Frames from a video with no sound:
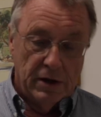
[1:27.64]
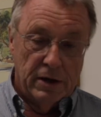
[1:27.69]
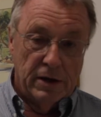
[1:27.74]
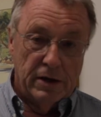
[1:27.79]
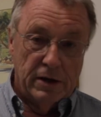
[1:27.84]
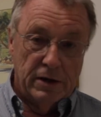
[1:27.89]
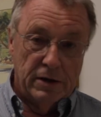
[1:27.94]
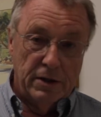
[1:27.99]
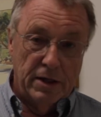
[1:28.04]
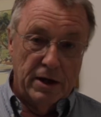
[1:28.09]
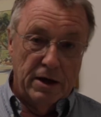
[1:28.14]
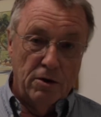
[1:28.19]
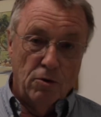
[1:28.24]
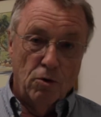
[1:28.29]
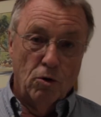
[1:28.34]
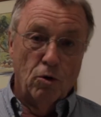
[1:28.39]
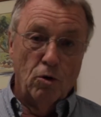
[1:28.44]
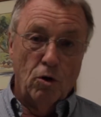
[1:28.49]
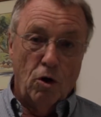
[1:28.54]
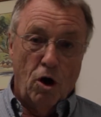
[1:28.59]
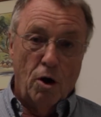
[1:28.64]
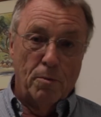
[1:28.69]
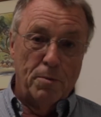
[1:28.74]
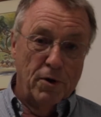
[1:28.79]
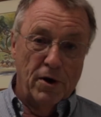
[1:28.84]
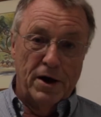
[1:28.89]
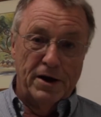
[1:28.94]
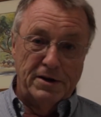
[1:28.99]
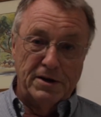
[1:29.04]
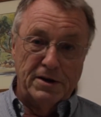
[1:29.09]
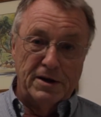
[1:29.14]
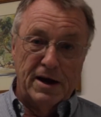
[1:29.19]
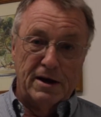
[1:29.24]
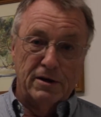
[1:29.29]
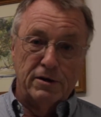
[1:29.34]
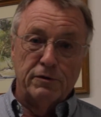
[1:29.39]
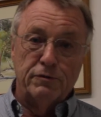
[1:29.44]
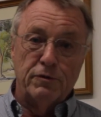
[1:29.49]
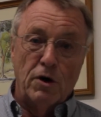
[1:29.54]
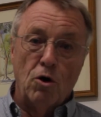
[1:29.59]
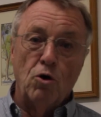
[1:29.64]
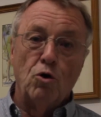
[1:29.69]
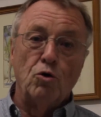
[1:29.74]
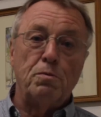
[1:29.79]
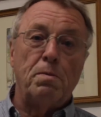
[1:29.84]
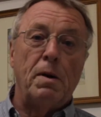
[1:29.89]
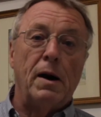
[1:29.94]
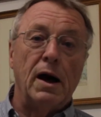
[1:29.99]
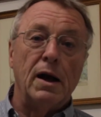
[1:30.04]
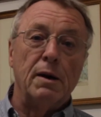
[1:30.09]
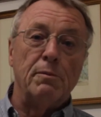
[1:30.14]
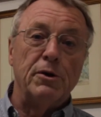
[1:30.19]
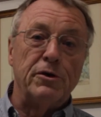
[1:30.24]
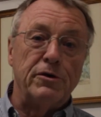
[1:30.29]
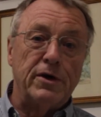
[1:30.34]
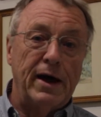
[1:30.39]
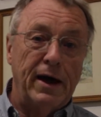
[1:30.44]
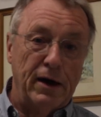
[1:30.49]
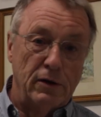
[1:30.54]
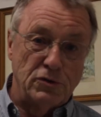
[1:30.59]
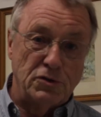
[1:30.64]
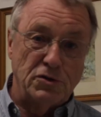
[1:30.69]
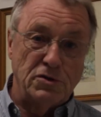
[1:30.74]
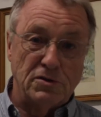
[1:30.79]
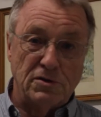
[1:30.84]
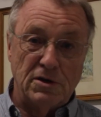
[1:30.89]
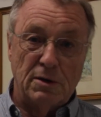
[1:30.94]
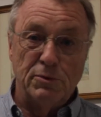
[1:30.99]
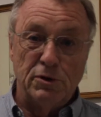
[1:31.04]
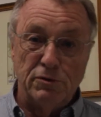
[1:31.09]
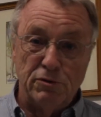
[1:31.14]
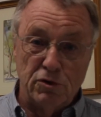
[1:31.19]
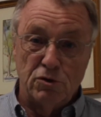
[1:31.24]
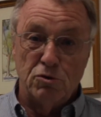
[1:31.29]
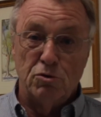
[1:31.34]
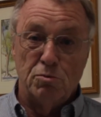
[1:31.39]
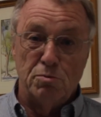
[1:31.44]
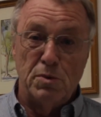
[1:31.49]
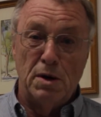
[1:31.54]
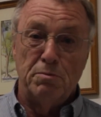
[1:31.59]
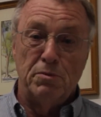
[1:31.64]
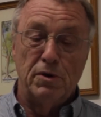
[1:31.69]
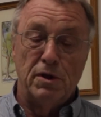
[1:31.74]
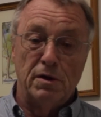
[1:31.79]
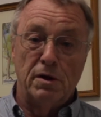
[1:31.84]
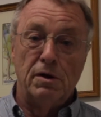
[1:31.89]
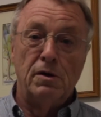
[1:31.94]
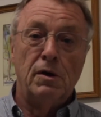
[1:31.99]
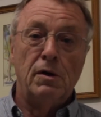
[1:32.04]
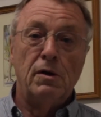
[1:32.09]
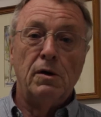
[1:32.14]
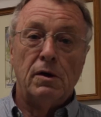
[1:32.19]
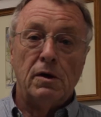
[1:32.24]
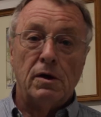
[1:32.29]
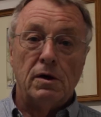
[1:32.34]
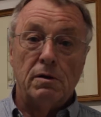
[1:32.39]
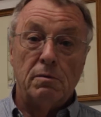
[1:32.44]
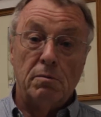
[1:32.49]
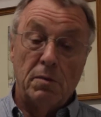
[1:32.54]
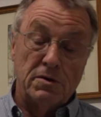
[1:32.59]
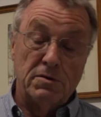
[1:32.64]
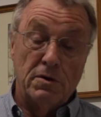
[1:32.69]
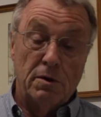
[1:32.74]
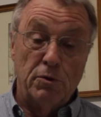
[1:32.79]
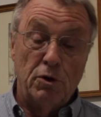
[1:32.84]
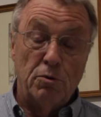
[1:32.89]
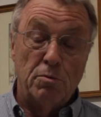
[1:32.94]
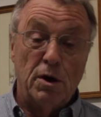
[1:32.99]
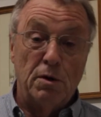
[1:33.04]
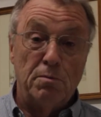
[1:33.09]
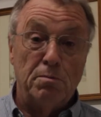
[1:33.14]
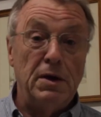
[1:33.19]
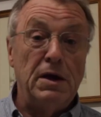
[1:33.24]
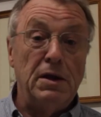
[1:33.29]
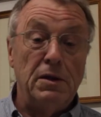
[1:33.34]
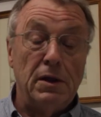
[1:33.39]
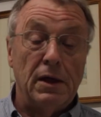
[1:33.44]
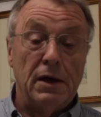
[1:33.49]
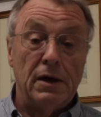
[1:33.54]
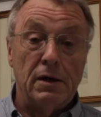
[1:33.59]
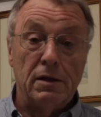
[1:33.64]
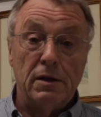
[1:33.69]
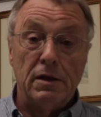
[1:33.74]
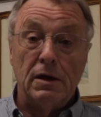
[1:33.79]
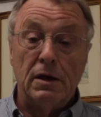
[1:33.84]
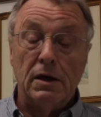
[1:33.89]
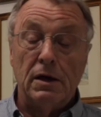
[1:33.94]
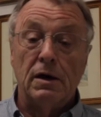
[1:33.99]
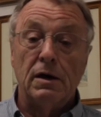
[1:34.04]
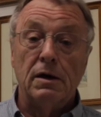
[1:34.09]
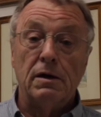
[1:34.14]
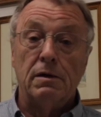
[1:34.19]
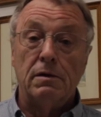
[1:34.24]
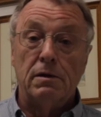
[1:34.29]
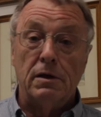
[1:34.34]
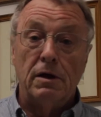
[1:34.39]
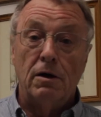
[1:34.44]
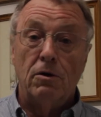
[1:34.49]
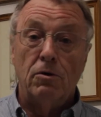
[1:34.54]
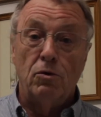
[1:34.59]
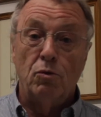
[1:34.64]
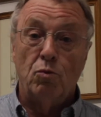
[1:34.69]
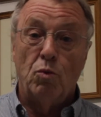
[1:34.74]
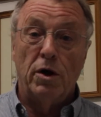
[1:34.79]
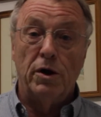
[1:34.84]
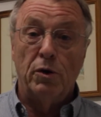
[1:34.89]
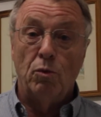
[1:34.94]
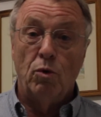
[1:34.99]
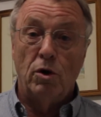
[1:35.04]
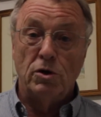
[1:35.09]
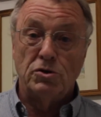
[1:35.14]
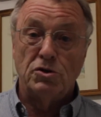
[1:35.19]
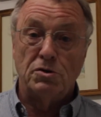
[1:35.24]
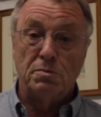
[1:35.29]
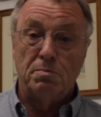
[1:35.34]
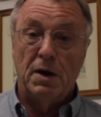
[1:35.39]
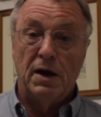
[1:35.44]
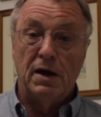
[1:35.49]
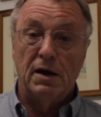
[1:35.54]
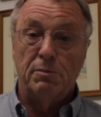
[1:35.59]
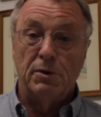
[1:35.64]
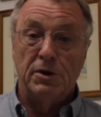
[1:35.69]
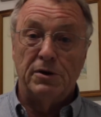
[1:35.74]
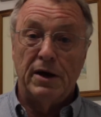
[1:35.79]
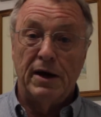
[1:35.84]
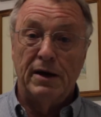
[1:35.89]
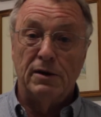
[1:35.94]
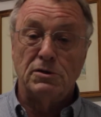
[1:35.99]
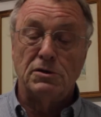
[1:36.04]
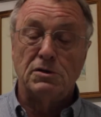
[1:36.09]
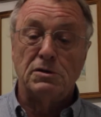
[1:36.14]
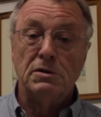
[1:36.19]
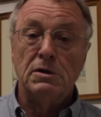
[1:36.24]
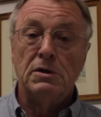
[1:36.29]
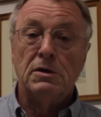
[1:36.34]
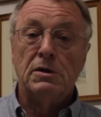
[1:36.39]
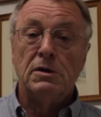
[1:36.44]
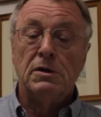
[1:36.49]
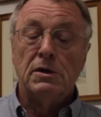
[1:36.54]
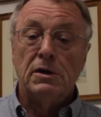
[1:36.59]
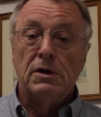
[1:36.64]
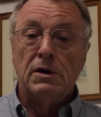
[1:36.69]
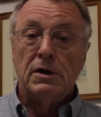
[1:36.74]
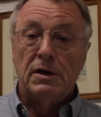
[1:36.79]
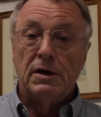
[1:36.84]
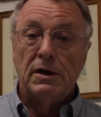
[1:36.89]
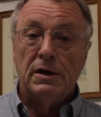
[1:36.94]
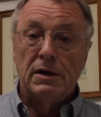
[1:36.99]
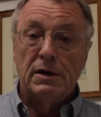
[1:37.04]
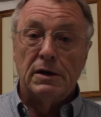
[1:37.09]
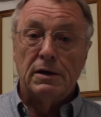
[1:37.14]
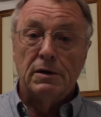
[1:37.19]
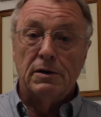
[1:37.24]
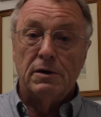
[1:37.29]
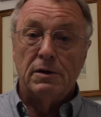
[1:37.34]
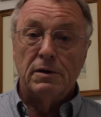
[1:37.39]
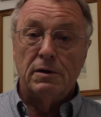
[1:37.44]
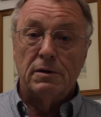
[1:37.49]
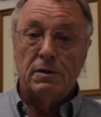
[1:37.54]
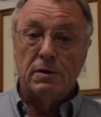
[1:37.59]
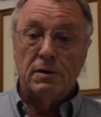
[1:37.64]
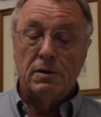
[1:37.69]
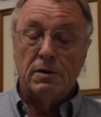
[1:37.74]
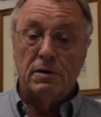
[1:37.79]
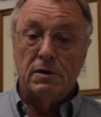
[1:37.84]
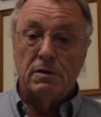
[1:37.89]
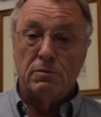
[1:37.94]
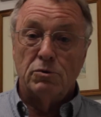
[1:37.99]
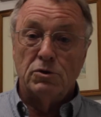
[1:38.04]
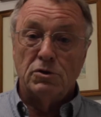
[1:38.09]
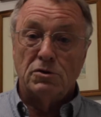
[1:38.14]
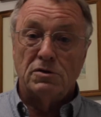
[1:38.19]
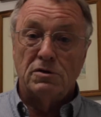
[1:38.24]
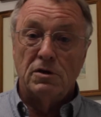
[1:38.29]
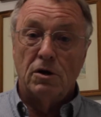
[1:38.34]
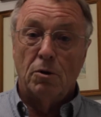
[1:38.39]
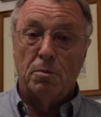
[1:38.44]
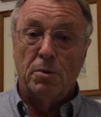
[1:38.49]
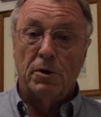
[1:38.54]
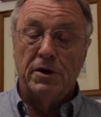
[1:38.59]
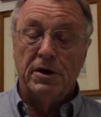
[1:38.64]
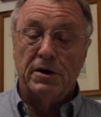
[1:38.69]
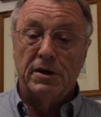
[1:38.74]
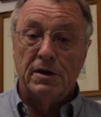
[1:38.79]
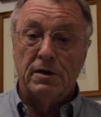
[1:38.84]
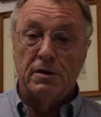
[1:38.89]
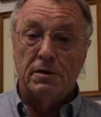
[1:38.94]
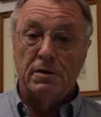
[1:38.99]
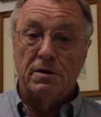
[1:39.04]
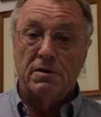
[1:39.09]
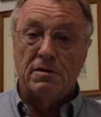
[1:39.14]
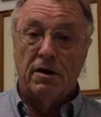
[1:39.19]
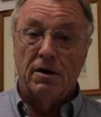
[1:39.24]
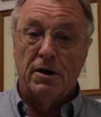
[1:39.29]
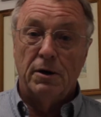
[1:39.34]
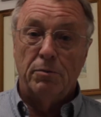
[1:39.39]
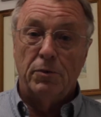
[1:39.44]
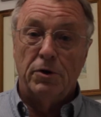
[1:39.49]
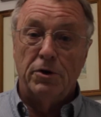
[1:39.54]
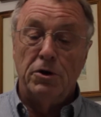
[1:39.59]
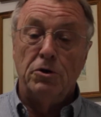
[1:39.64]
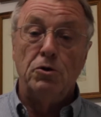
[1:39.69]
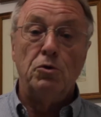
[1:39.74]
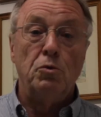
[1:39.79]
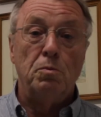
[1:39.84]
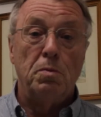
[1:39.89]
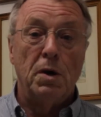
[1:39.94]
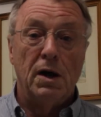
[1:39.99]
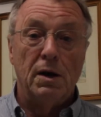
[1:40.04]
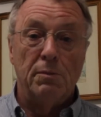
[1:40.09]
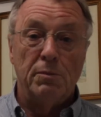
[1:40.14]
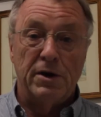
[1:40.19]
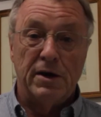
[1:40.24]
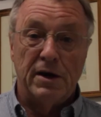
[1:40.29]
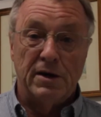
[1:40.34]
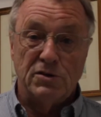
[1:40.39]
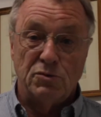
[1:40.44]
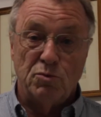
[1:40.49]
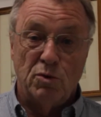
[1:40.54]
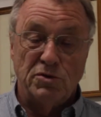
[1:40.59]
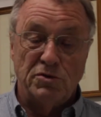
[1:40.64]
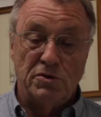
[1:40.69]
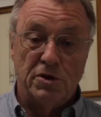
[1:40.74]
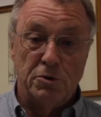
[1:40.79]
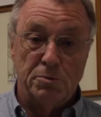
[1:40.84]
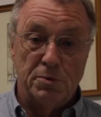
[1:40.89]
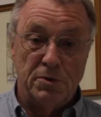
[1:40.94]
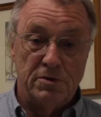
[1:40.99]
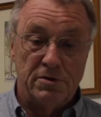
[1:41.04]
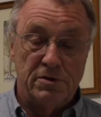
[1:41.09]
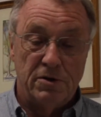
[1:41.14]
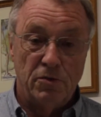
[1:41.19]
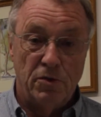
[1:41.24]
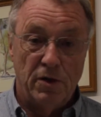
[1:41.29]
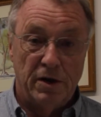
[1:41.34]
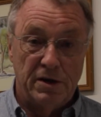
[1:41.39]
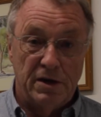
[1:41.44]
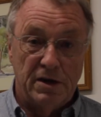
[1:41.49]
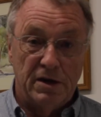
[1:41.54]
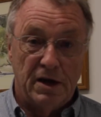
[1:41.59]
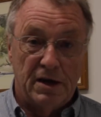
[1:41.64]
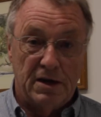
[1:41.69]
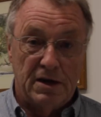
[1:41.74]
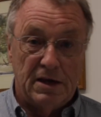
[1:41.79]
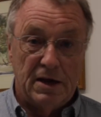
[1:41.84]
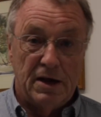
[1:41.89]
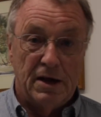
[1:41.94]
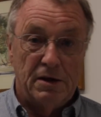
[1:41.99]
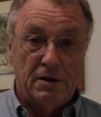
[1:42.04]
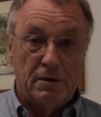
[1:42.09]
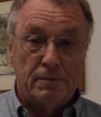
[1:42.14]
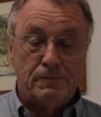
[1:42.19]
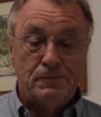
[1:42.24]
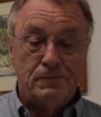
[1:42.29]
And they all operated out of Old Parliament House. Some of you will remember, and some of you may have been there, the old whitewashed Parliament House that was still operating at the time. The new Parliament House wasn't open until 1988.